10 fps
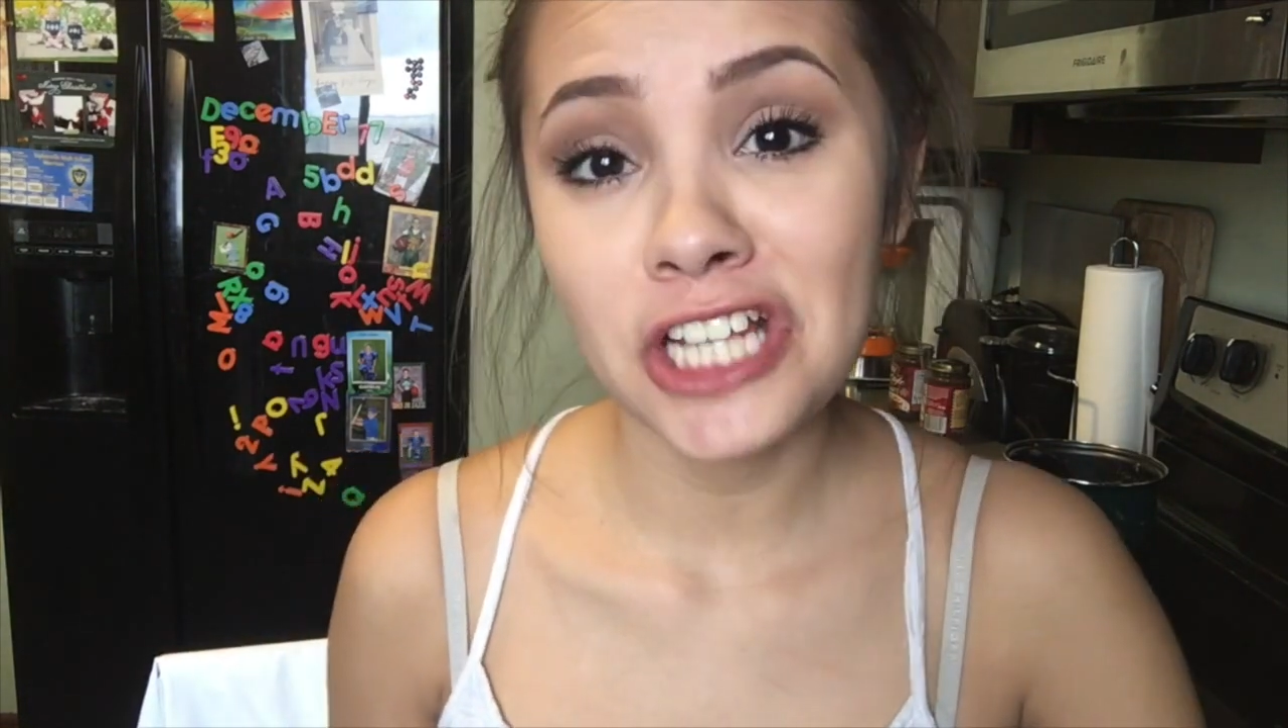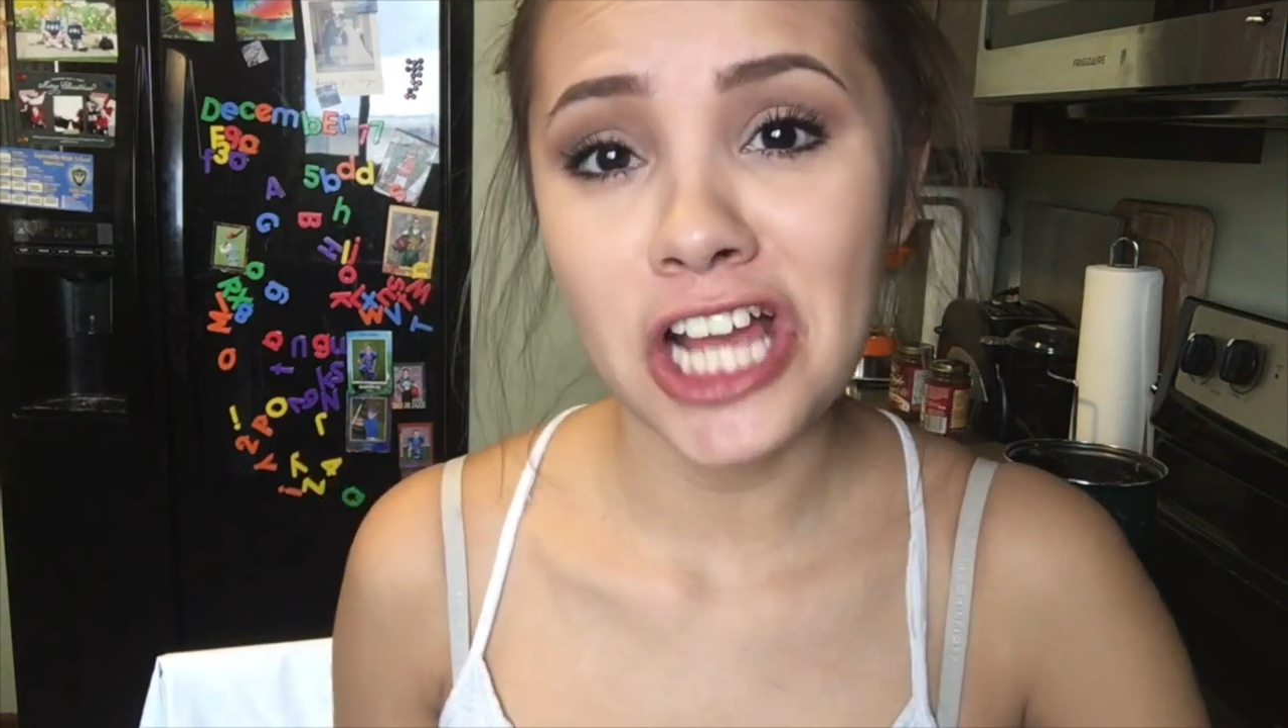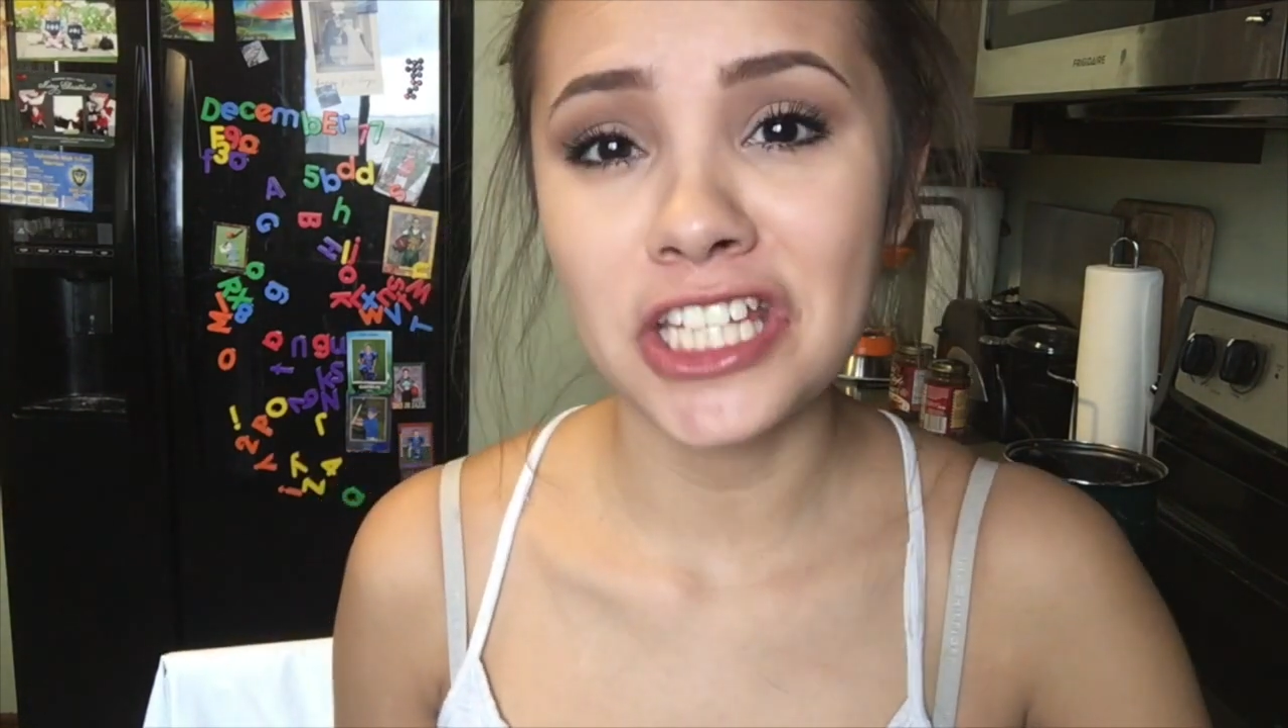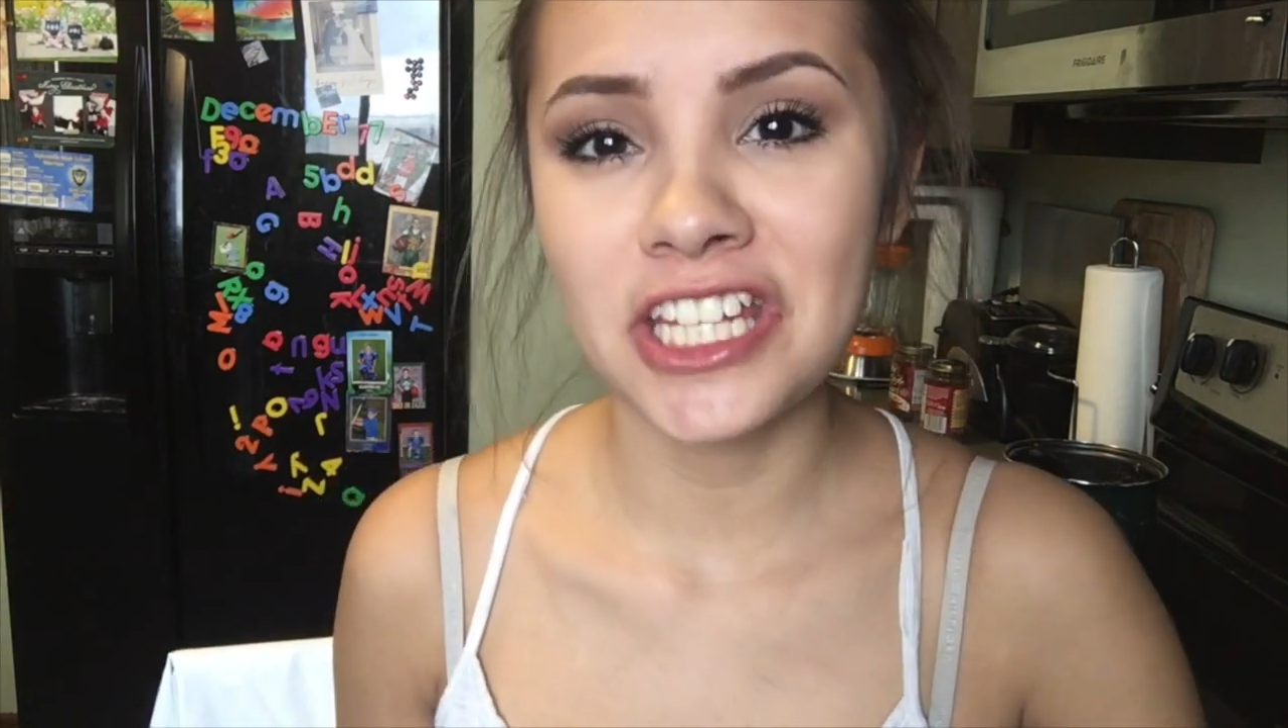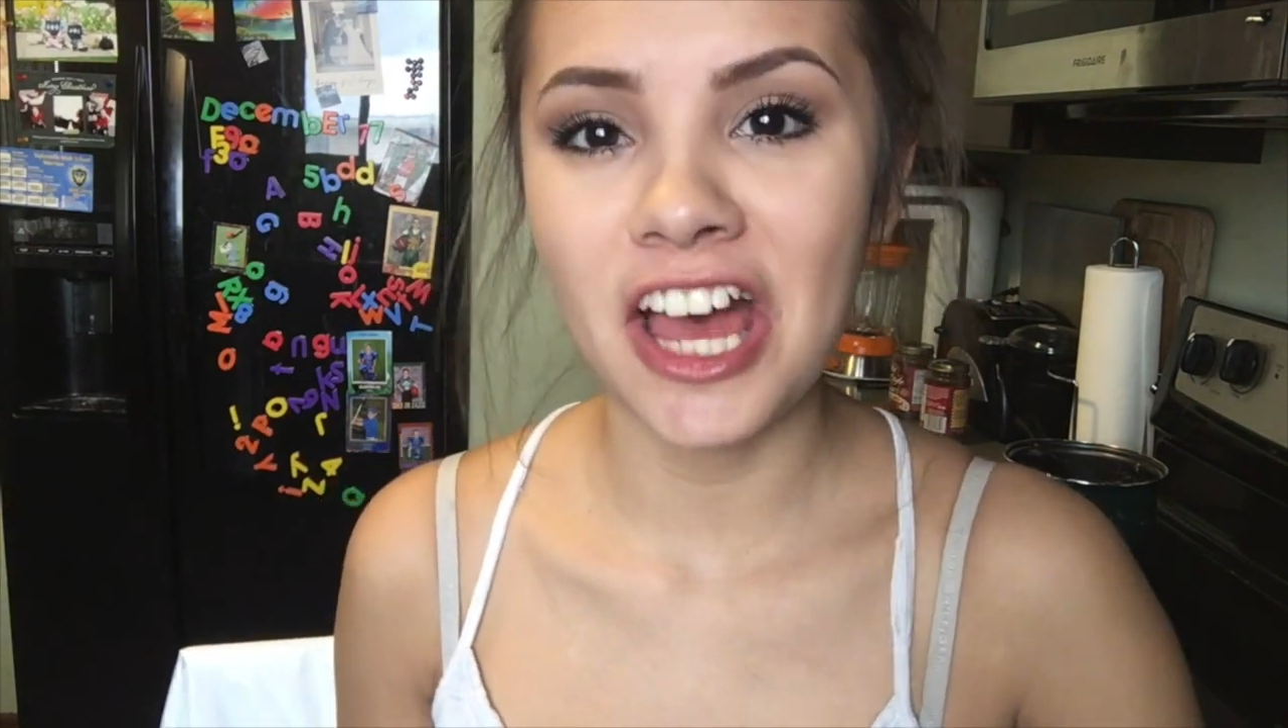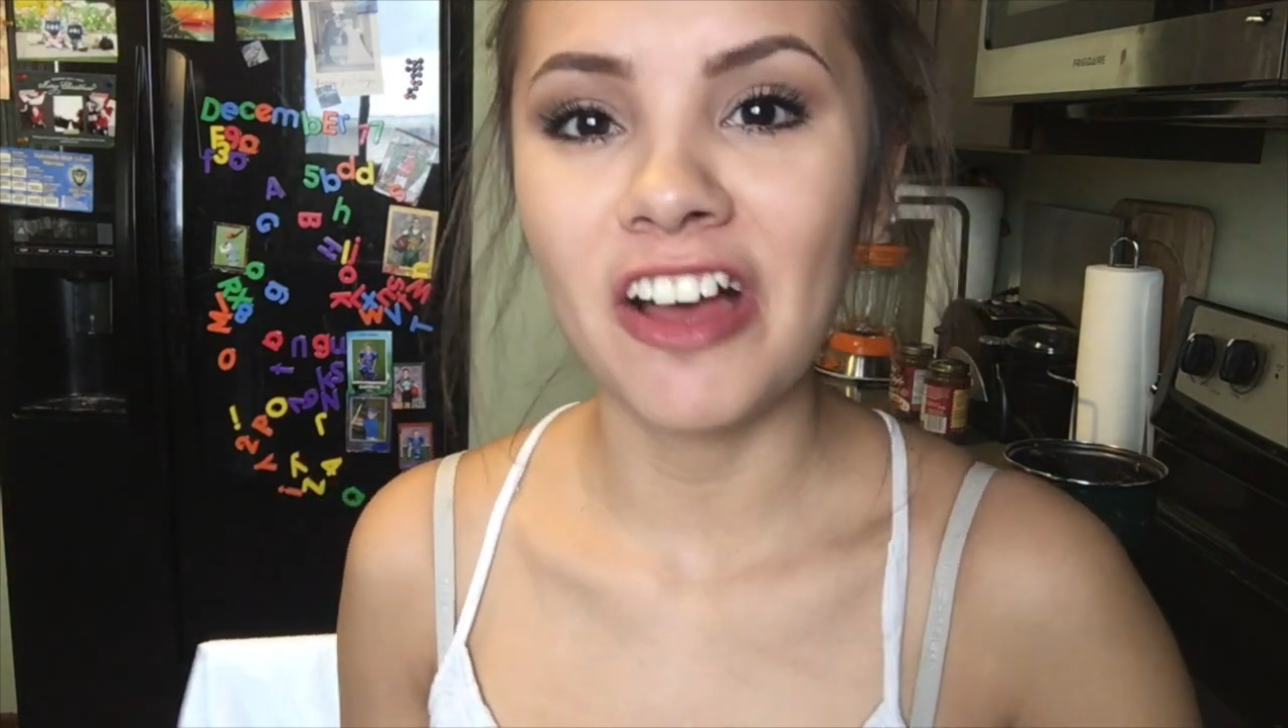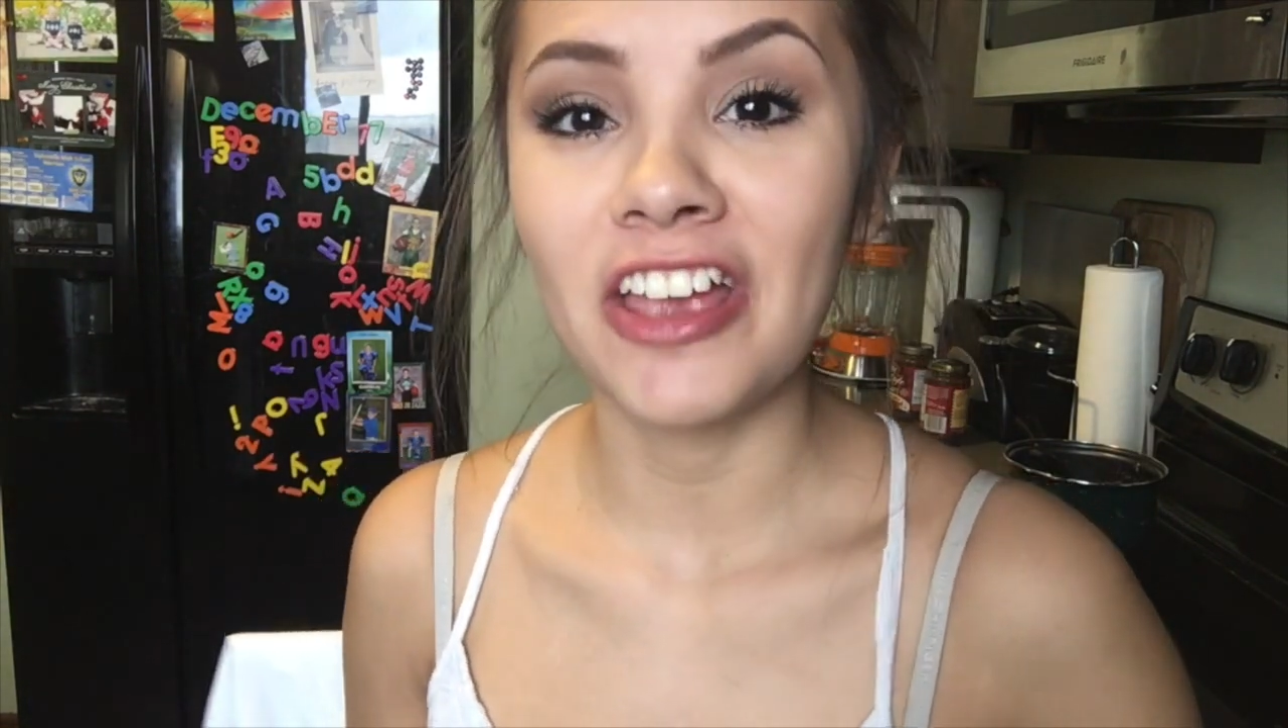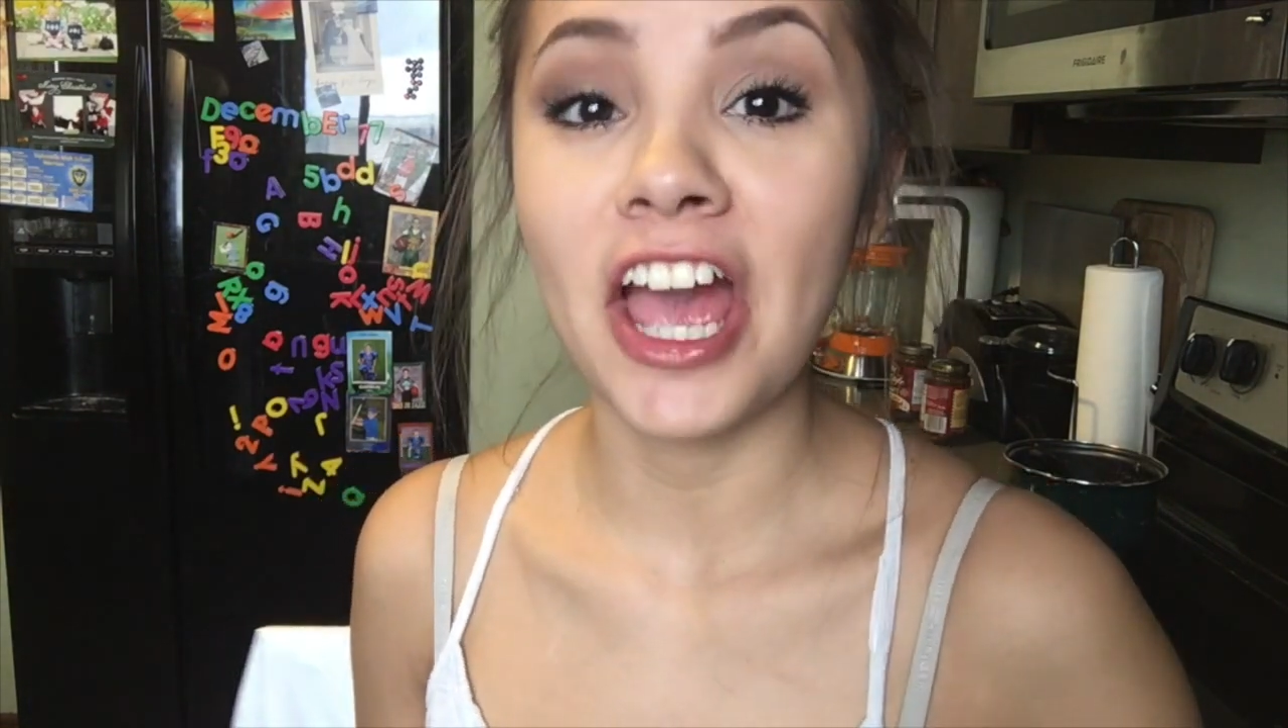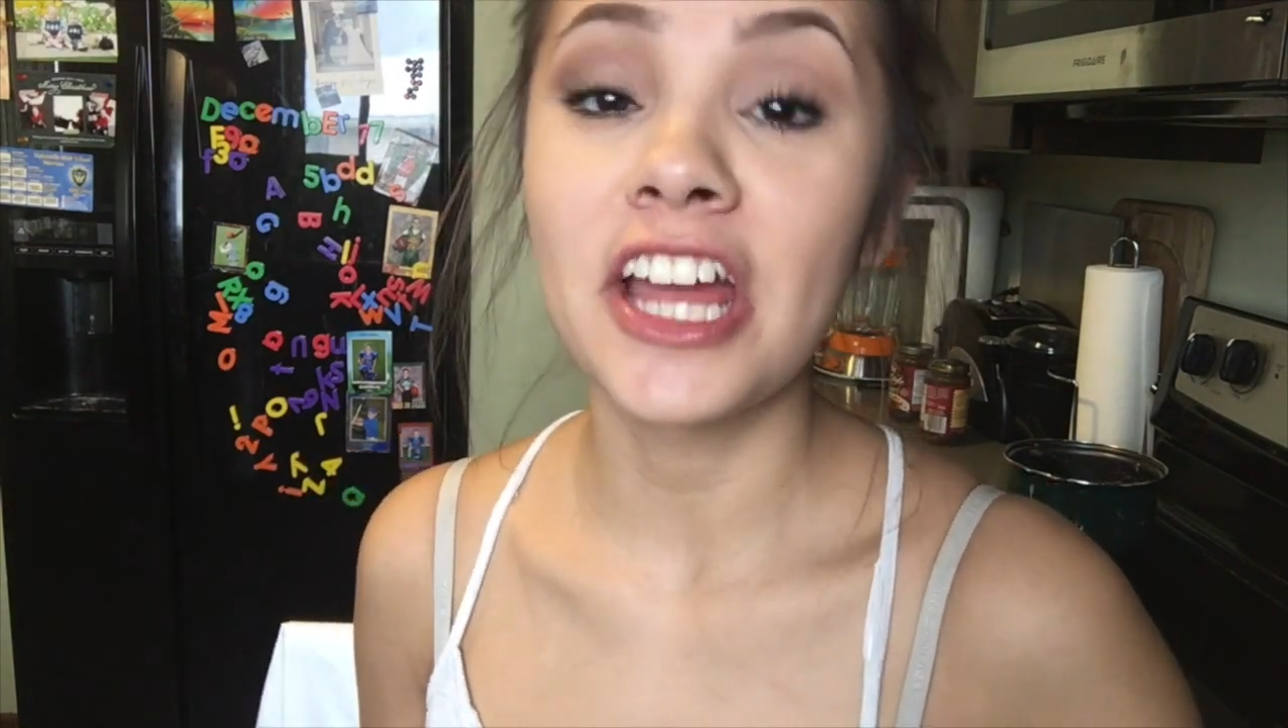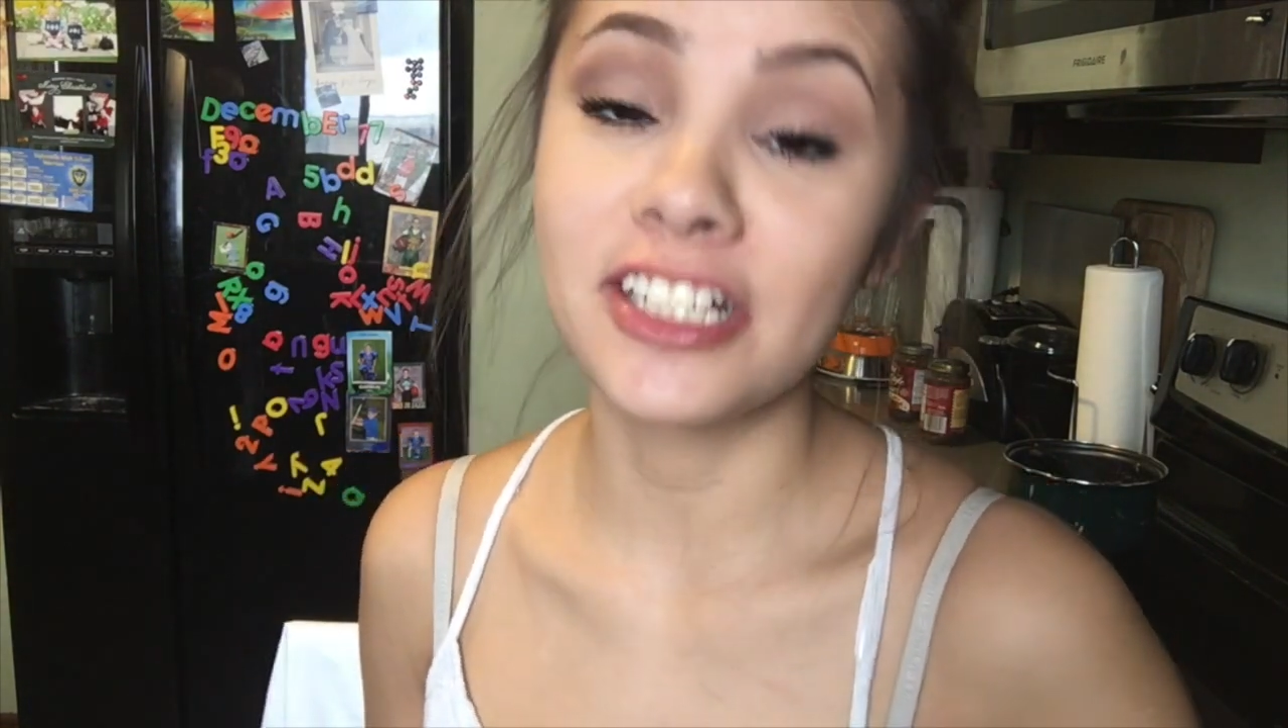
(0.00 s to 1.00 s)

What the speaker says: just tell you,